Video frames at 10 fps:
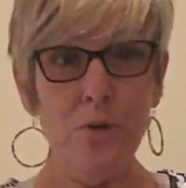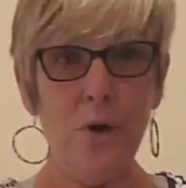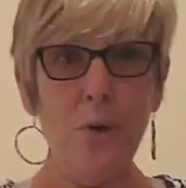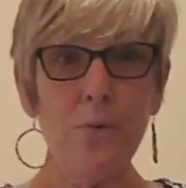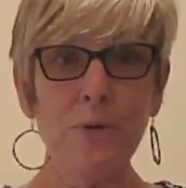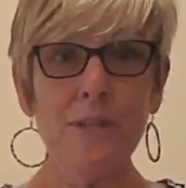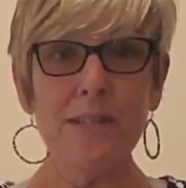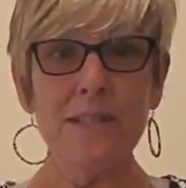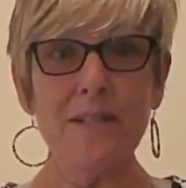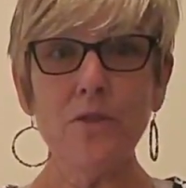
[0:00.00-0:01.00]
know that
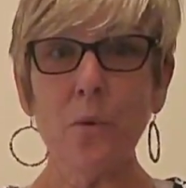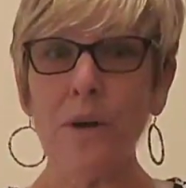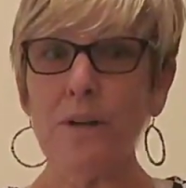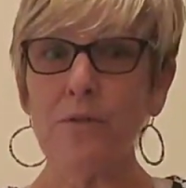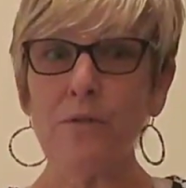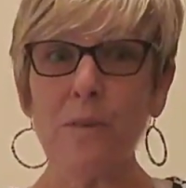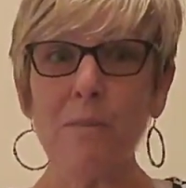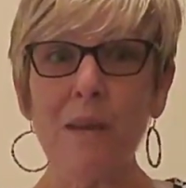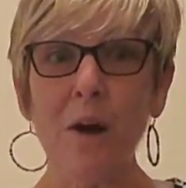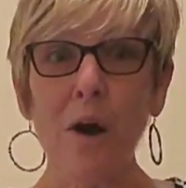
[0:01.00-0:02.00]
this is going to fit
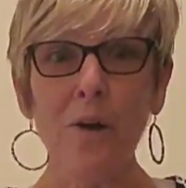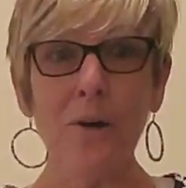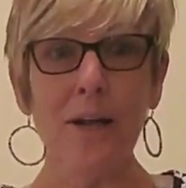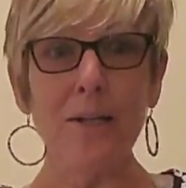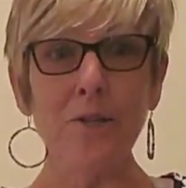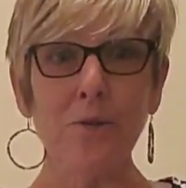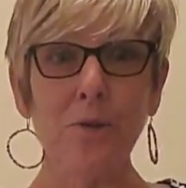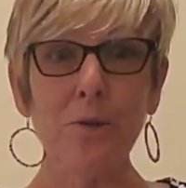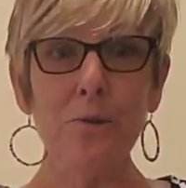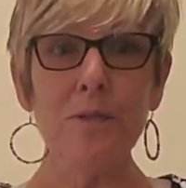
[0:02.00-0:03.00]
me on our next
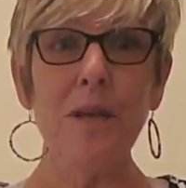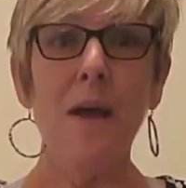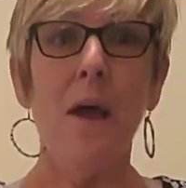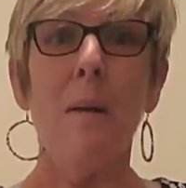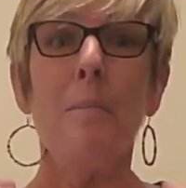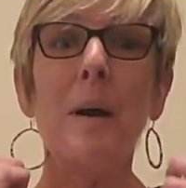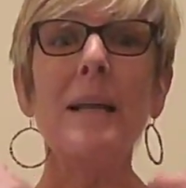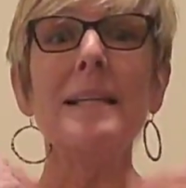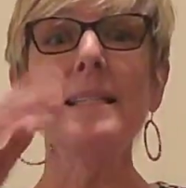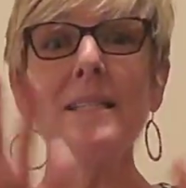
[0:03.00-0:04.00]
cruise, but
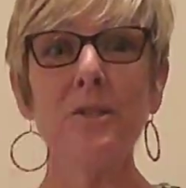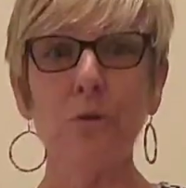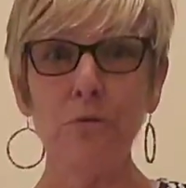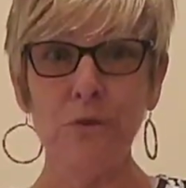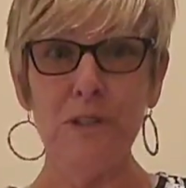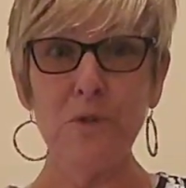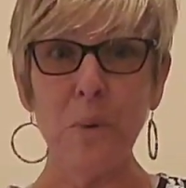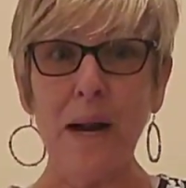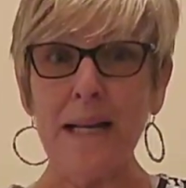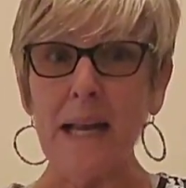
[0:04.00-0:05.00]
it still fits
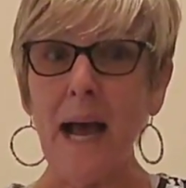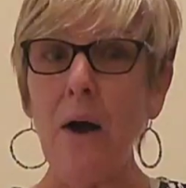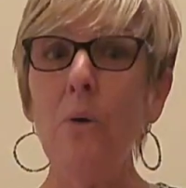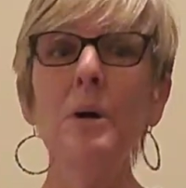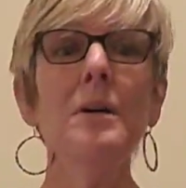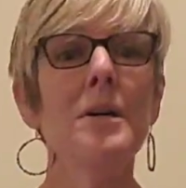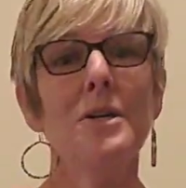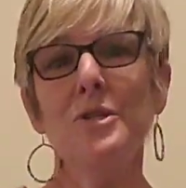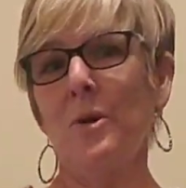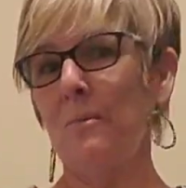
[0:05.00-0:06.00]
right now,
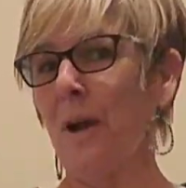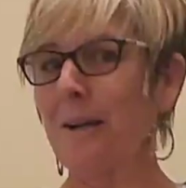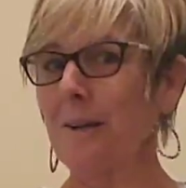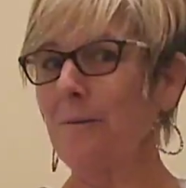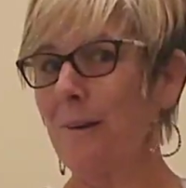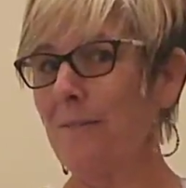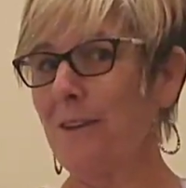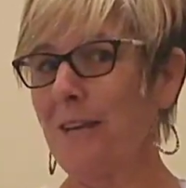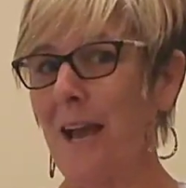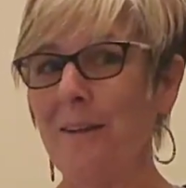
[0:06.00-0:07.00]
so I'm not getting rid of
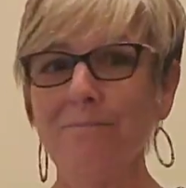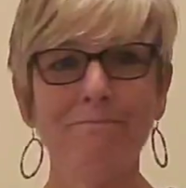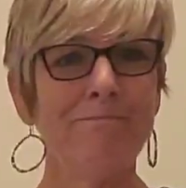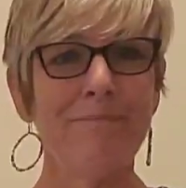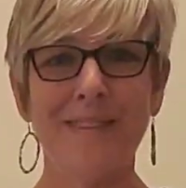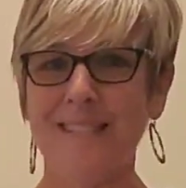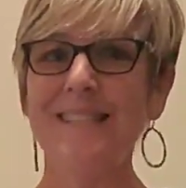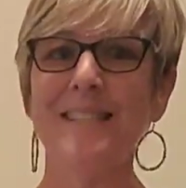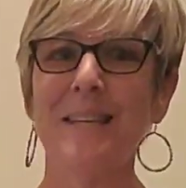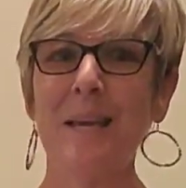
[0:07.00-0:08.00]
it yet. This
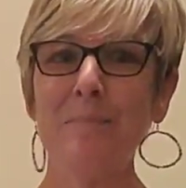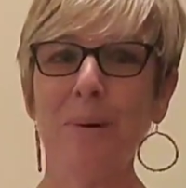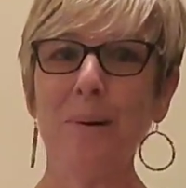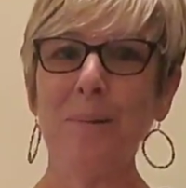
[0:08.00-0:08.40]
is a keeper.